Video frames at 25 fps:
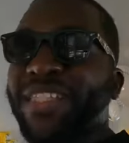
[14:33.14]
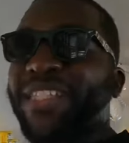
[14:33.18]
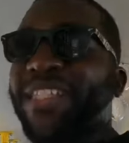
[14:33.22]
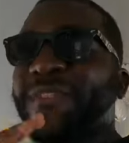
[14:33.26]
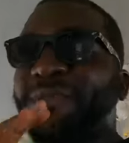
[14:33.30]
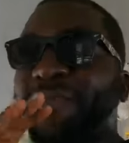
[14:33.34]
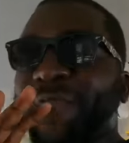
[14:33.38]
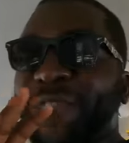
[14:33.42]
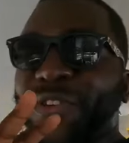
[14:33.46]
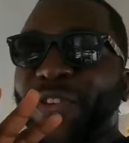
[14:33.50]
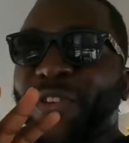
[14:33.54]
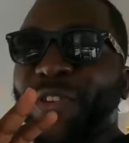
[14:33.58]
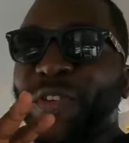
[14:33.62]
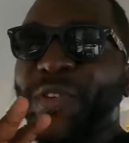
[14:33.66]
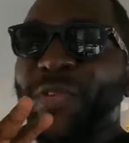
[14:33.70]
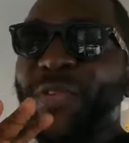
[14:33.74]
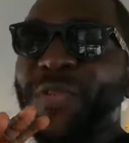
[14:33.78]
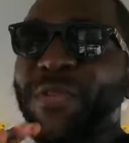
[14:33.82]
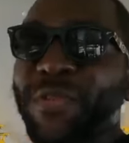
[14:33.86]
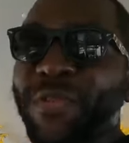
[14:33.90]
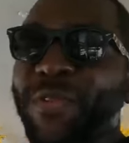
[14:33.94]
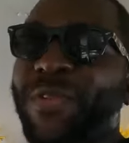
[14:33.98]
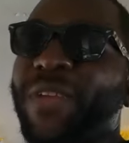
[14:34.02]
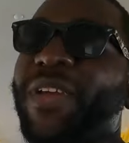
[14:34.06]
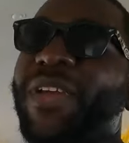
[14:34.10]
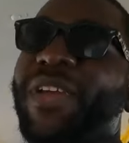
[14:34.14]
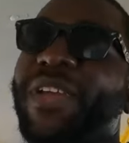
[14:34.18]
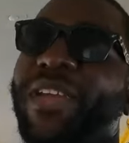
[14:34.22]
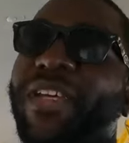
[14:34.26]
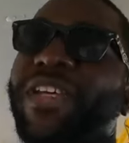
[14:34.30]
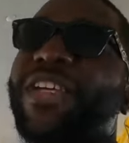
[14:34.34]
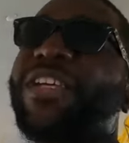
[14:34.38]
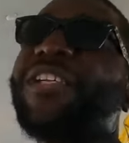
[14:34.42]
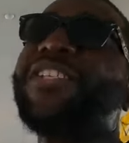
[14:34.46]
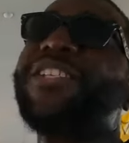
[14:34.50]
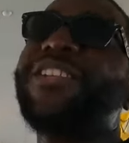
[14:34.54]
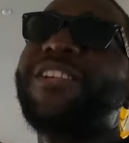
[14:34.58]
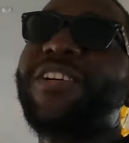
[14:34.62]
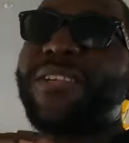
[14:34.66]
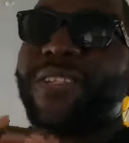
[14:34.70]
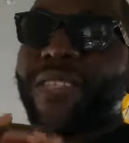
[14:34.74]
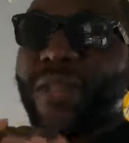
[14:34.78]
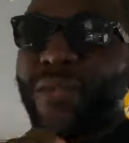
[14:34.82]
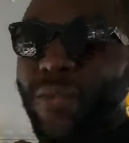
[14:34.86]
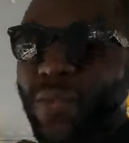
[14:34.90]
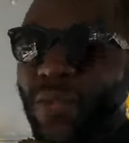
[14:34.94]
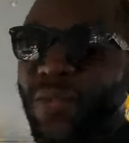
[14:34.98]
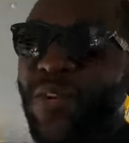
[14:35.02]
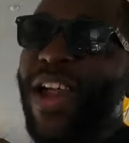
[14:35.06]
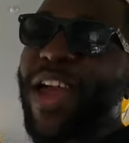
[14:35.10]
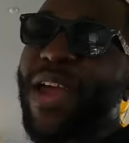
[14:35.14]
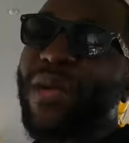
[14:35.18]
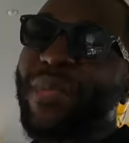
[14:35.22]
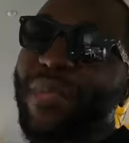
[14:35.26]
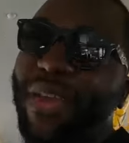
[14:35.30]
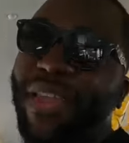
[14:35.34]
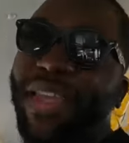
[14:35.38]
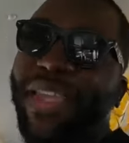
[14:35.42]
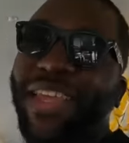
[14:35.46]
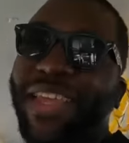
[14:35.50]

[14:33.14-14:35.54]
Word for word: did it for you. Just subscribe.